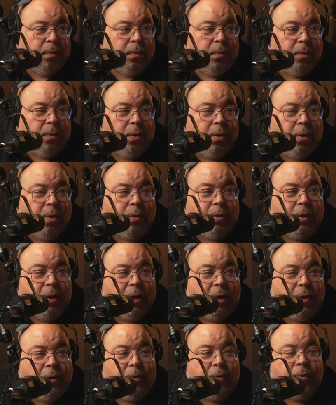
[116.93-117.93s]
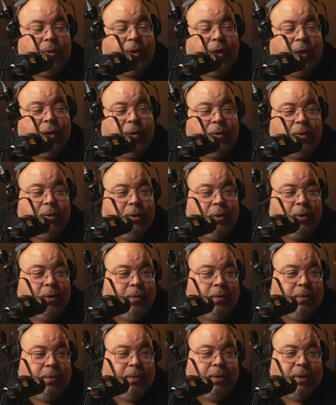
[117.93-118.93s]
No doubt, no doubt. You
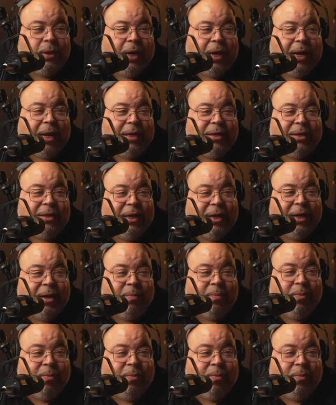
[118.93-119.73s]
know, like I said, I'm